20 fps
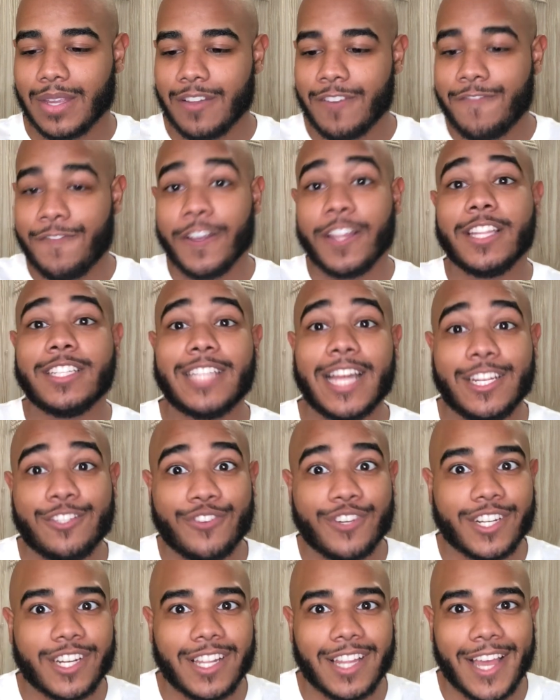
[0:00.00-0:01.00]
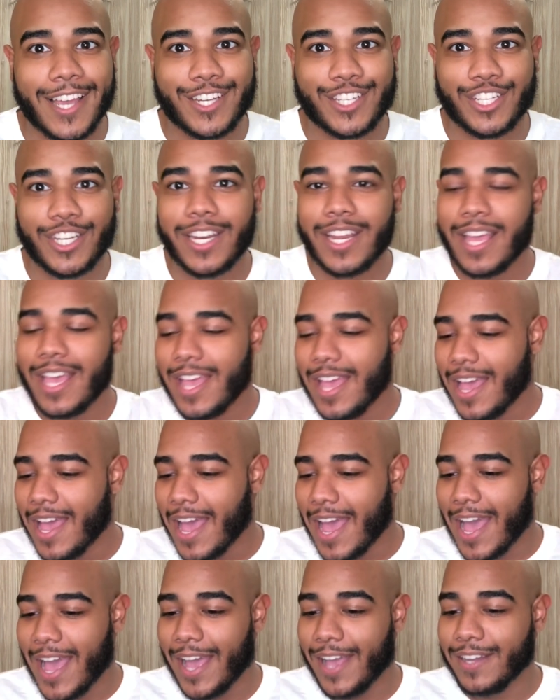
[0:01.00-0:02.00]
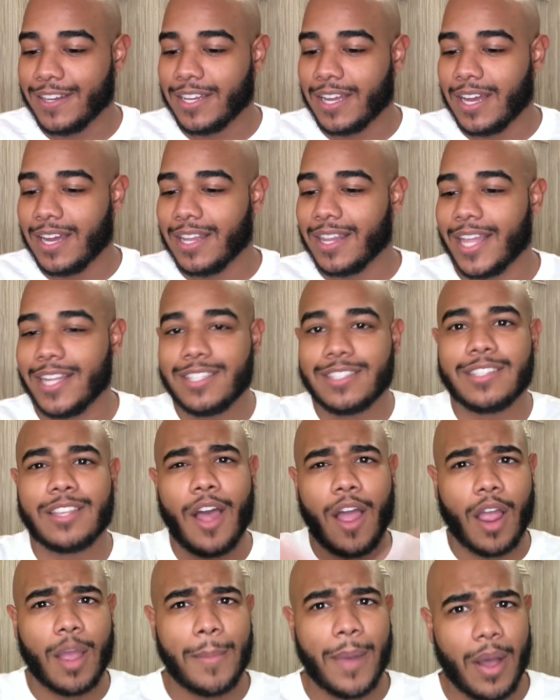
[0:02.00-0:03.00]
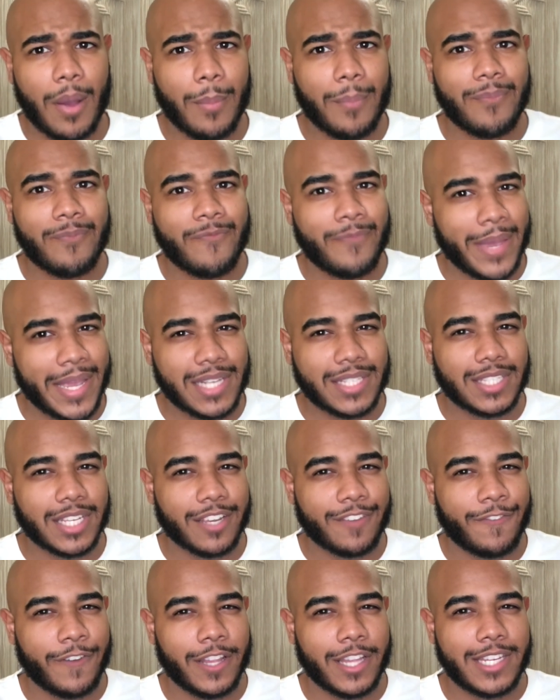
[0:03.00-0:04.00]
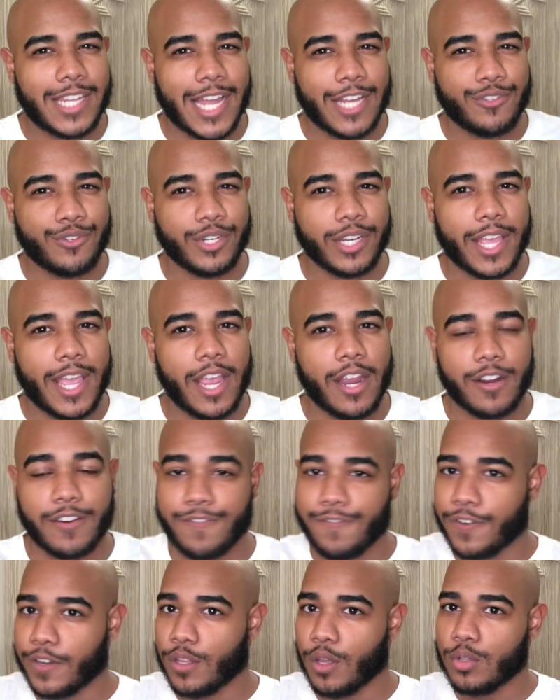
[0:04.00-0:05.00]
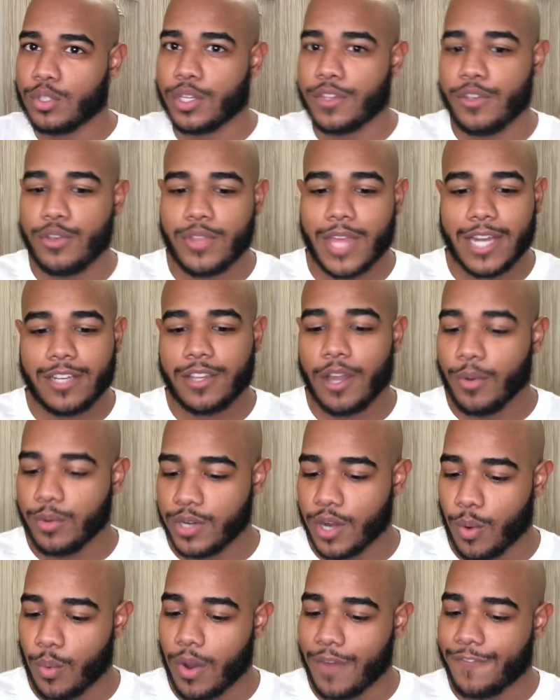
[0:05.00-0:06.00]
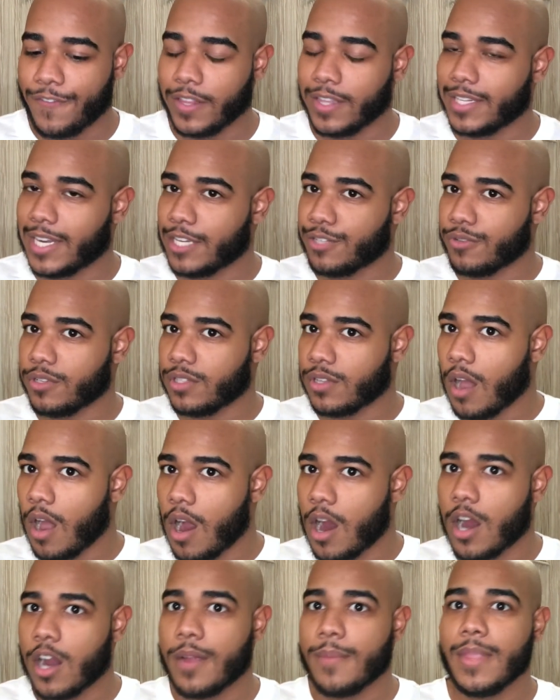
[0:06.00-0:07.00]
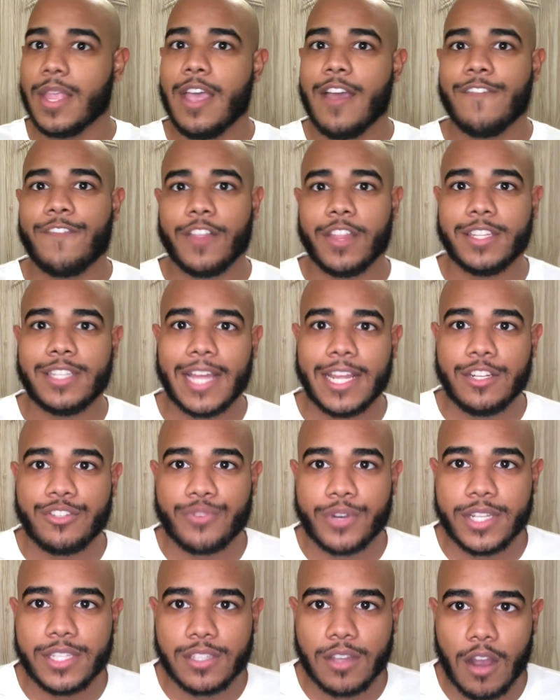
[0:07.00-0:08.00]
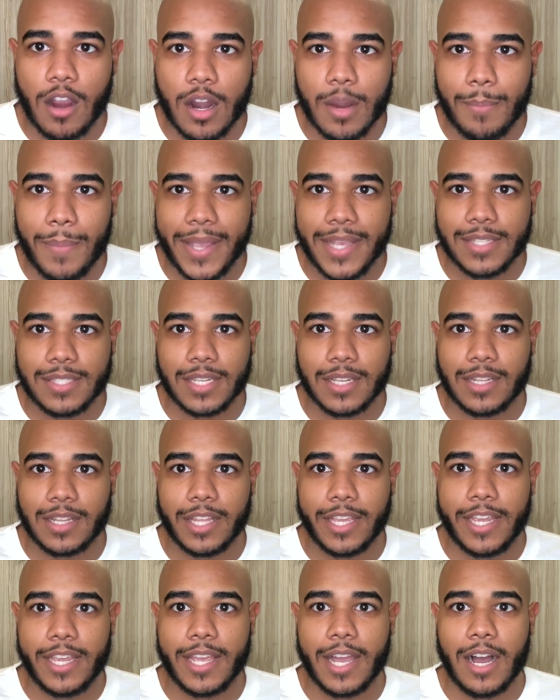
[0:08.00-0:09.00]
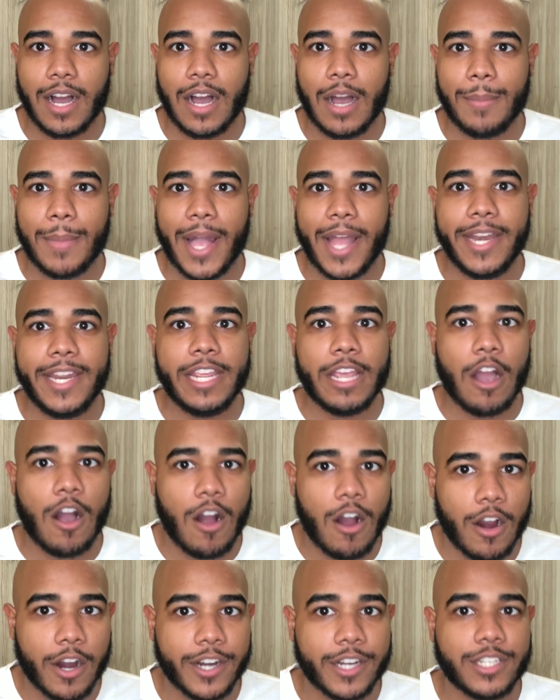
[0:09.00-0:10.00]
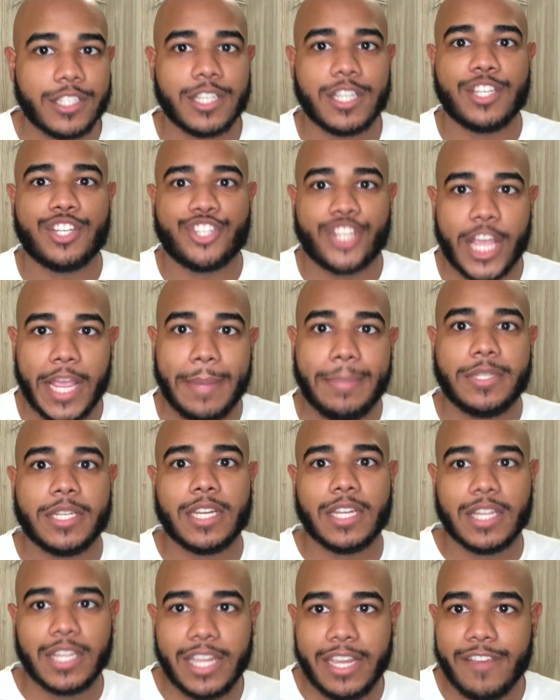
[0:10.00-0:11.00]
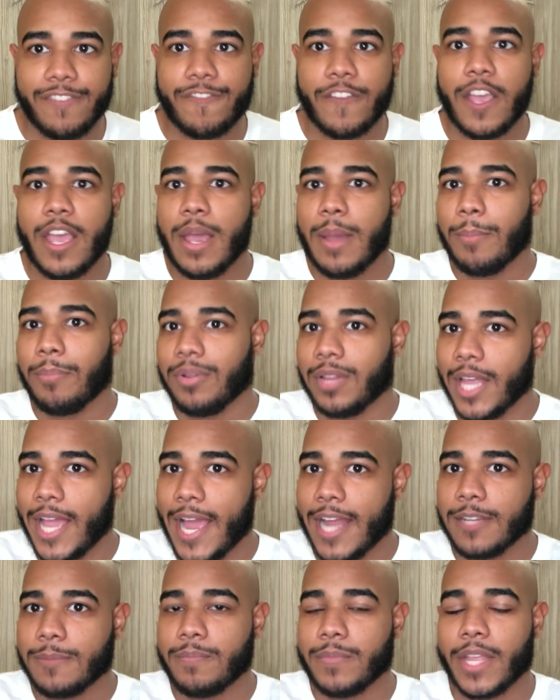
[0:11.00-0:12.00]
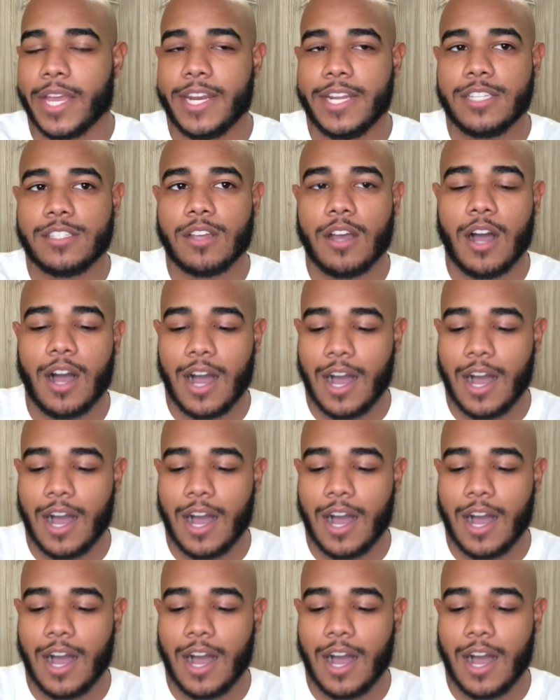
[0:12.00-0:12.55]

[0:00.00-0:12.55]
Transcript: philodendron collection, and let's talk about basic philodendron care. For those of you that don't know what philodendrons are basically any heart-shaped leaf plant. It is,